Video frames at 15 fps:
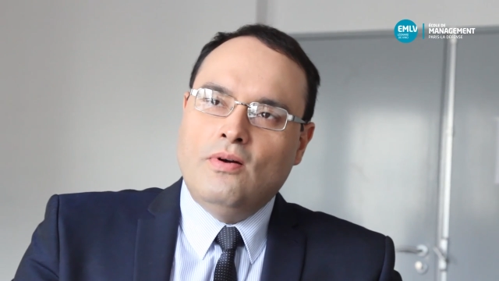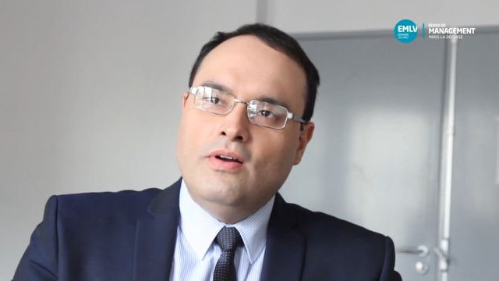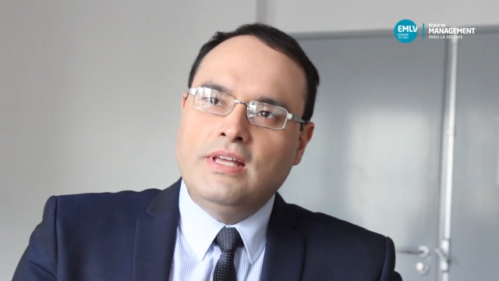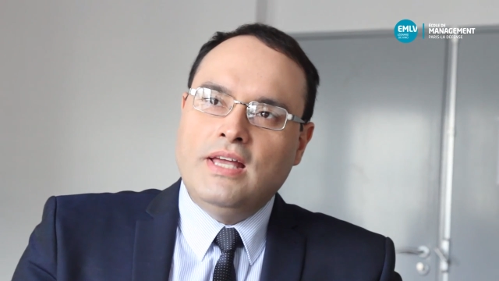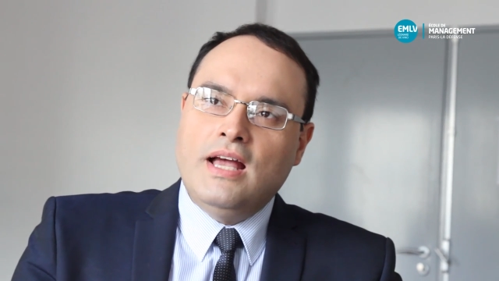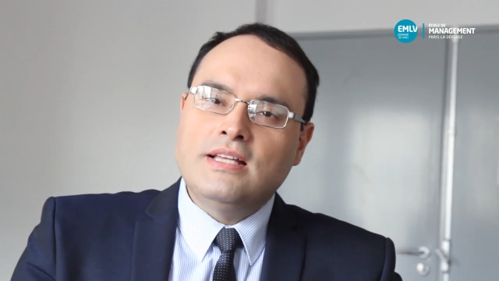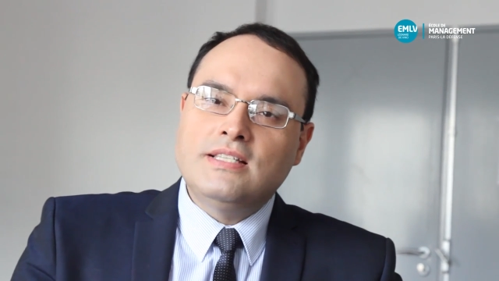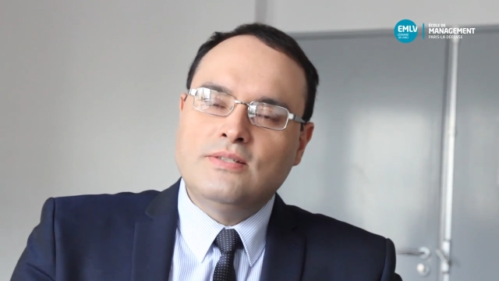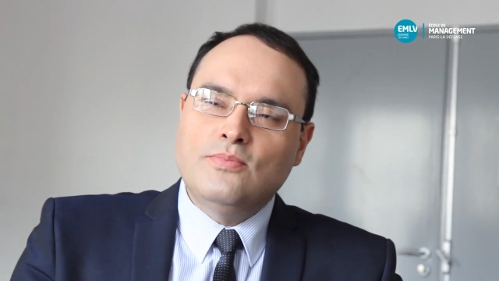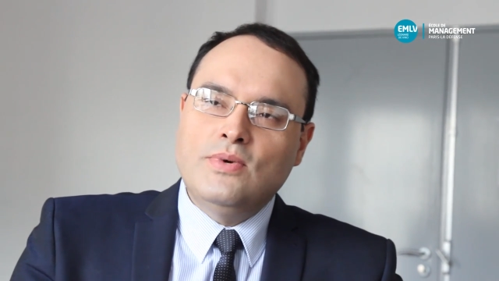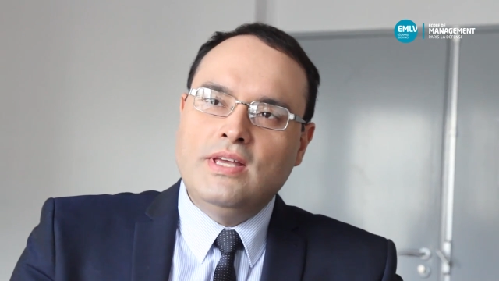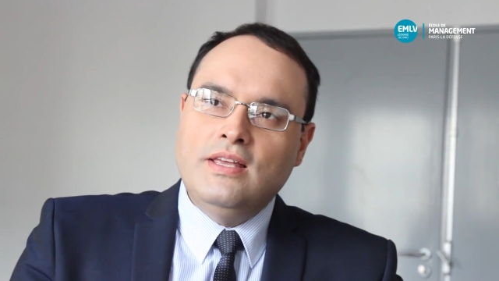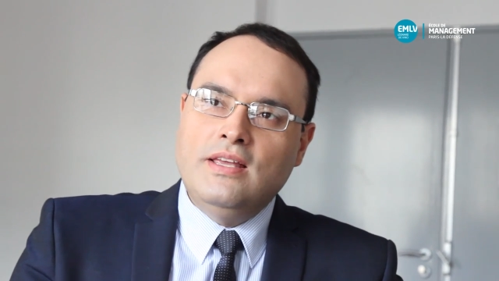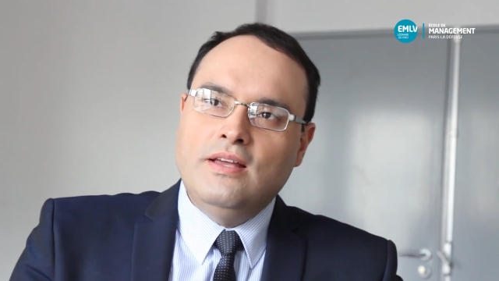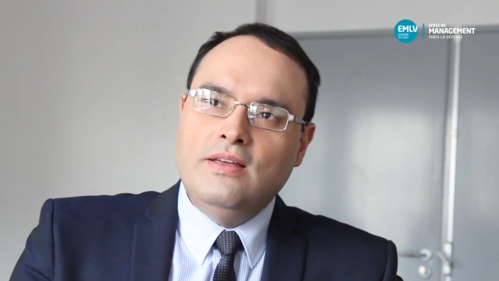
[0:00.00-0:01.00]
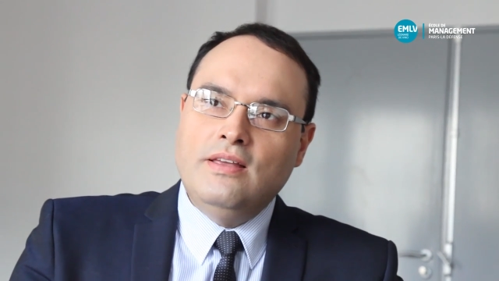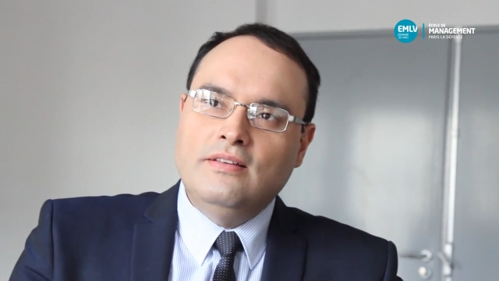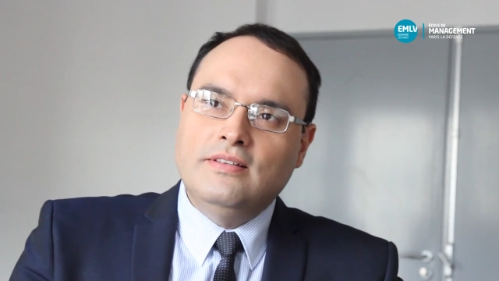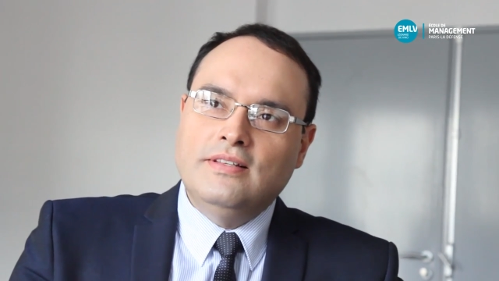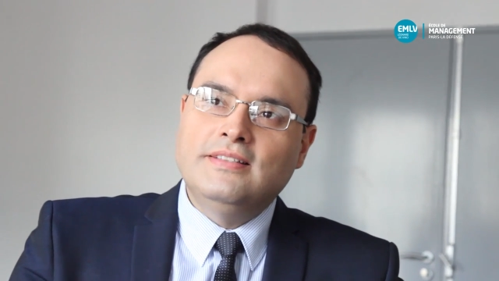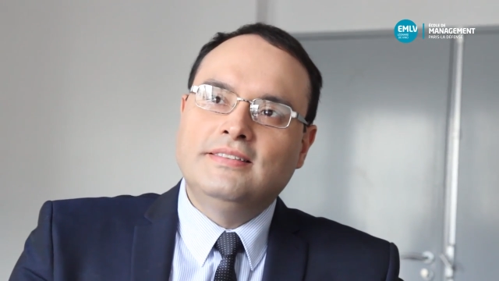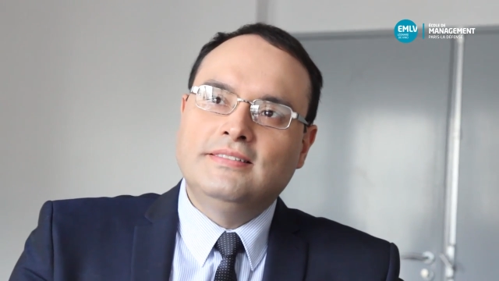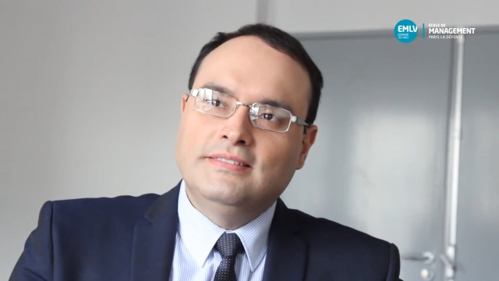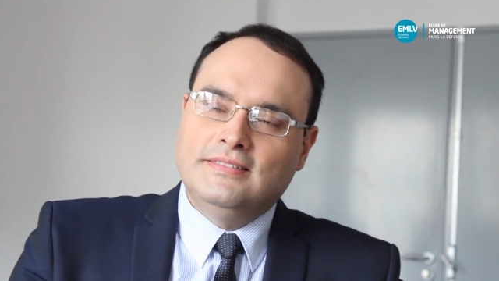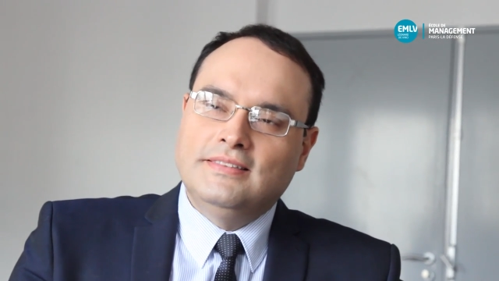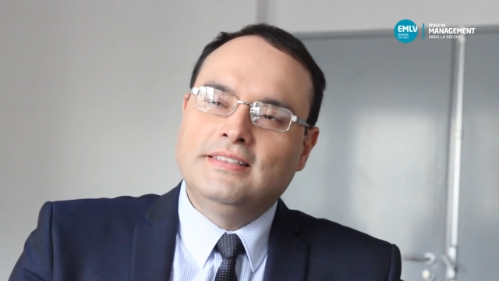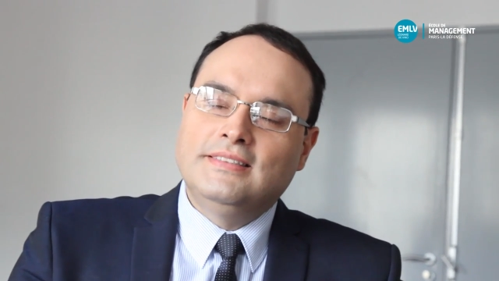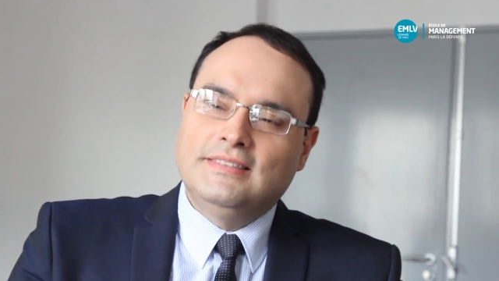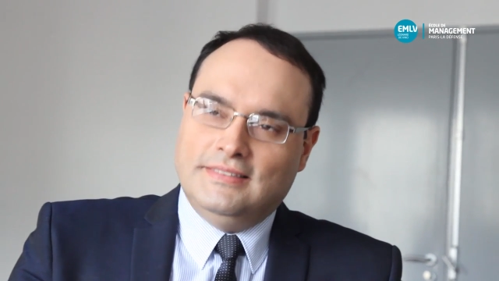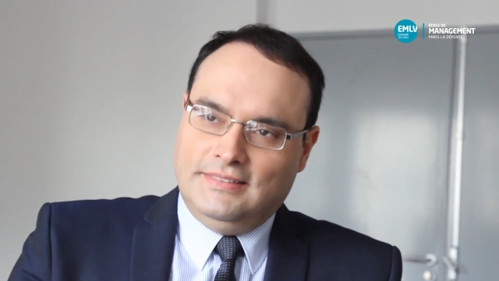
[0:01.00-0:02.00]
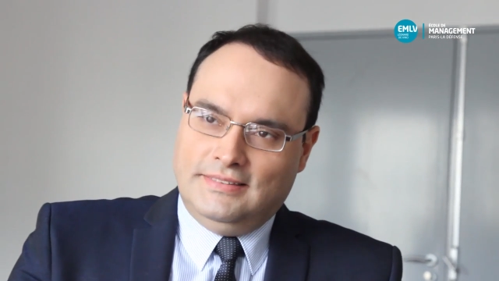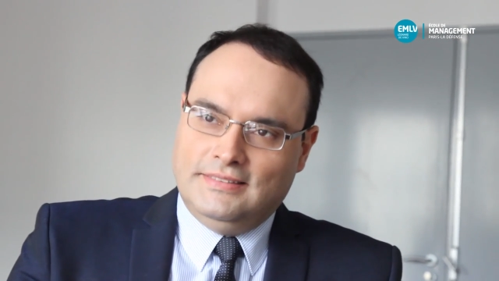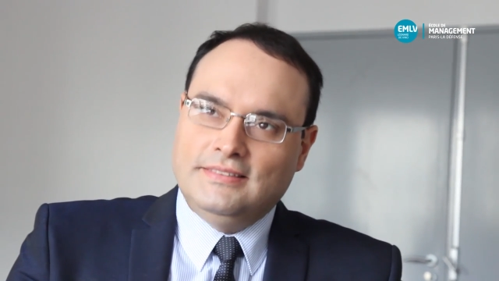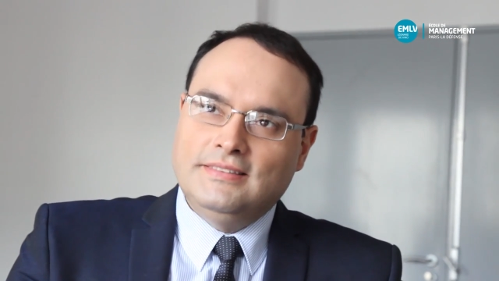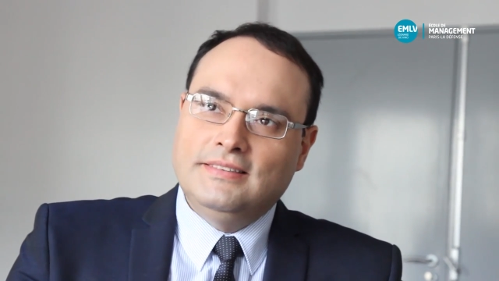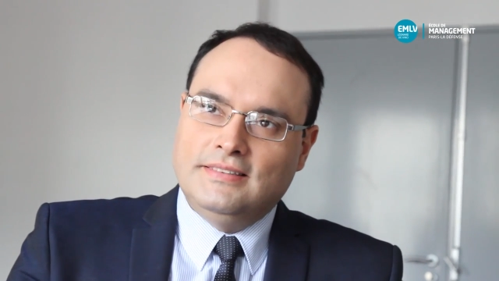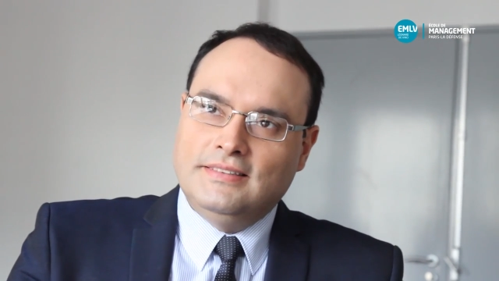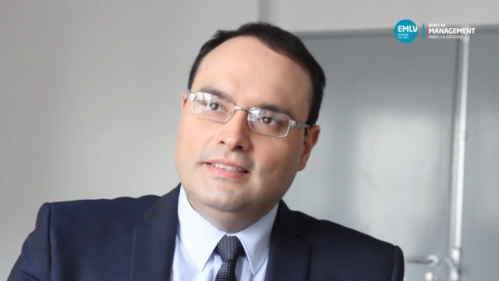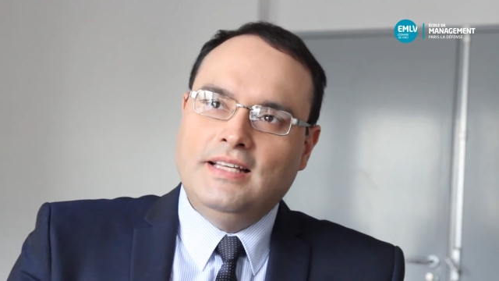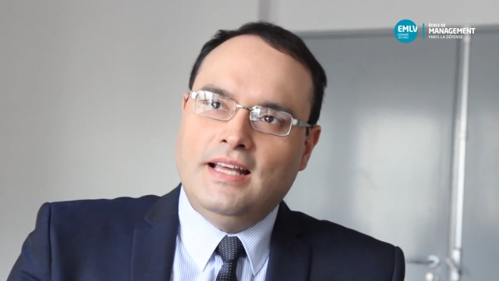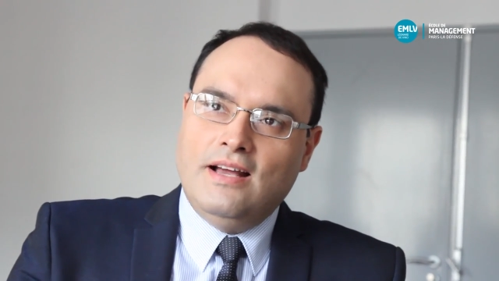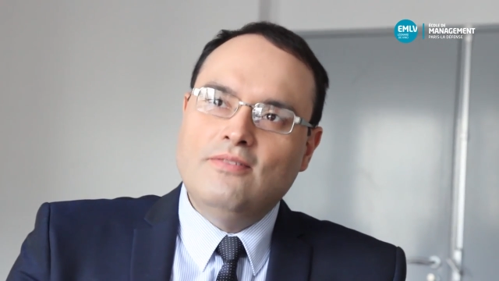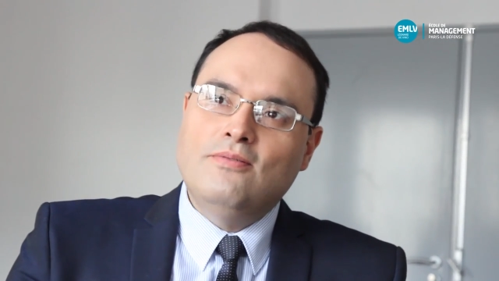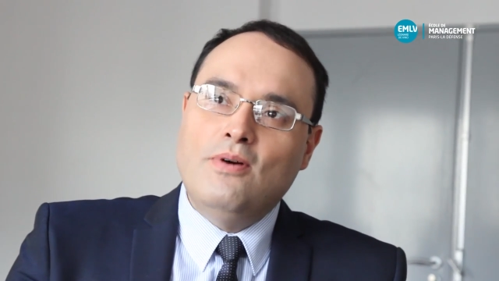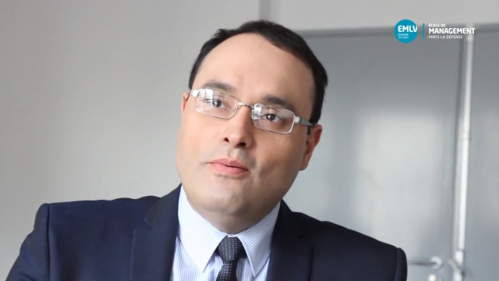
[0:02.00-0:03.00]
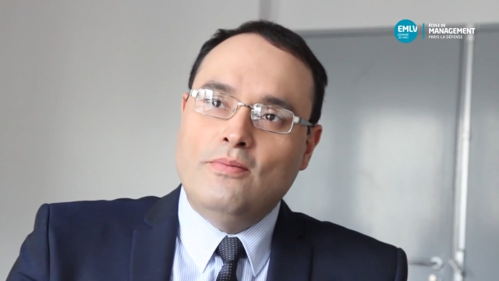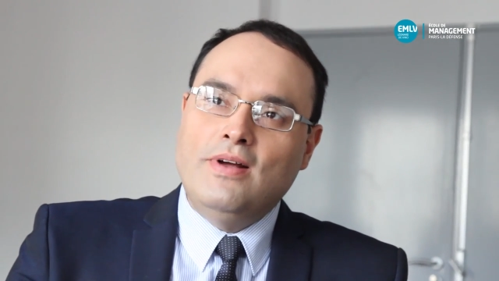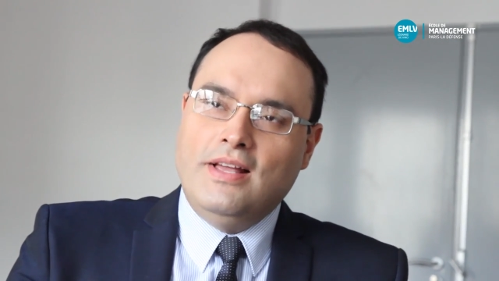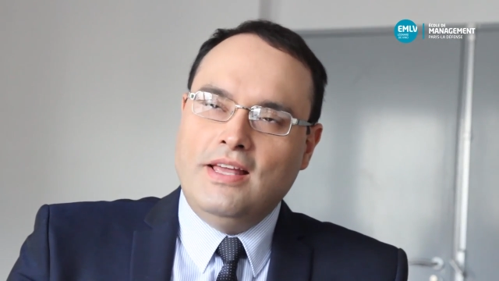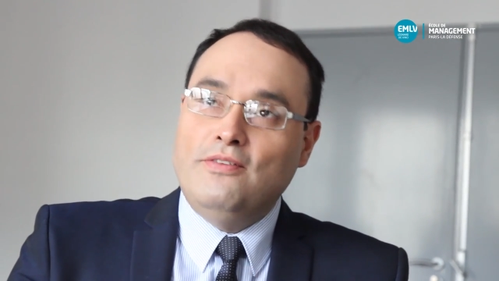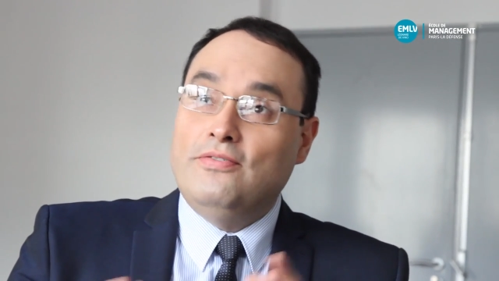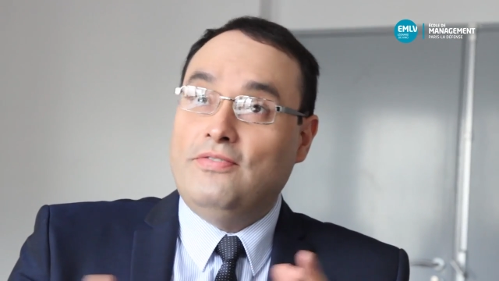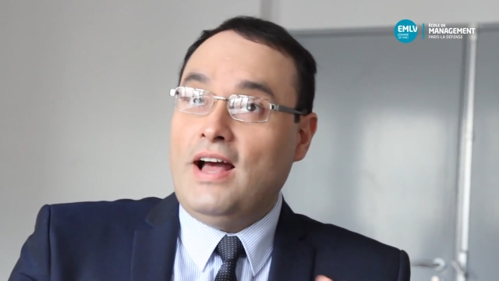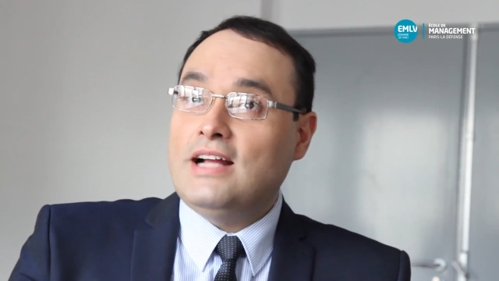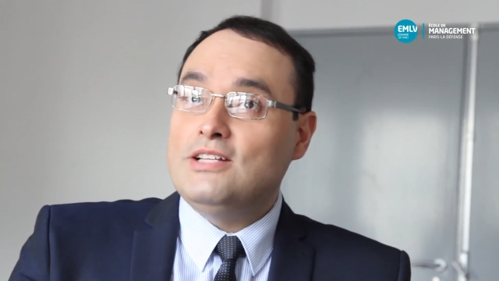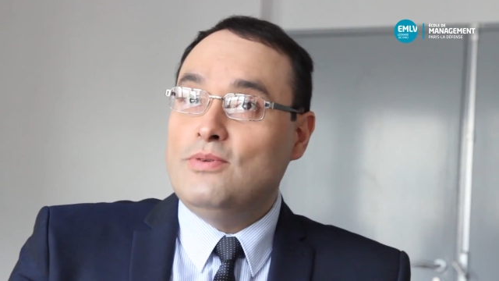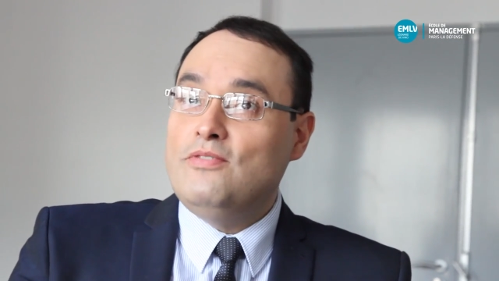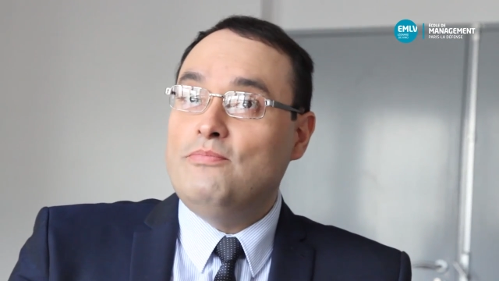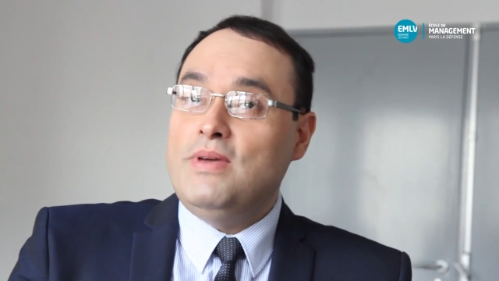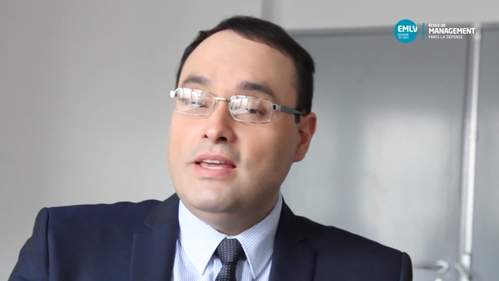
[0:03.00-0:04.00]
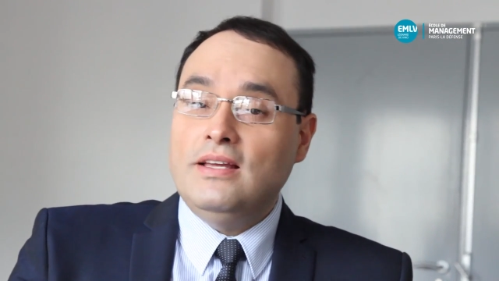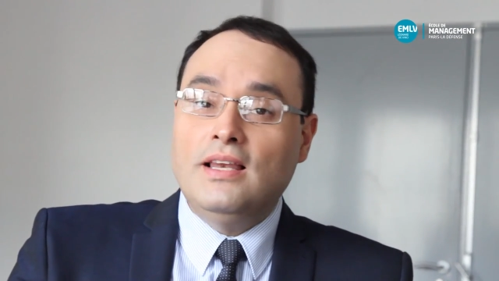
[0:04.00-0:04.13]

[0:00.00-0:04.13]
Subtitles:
very interesting for us to know that. Well, in fact, we've been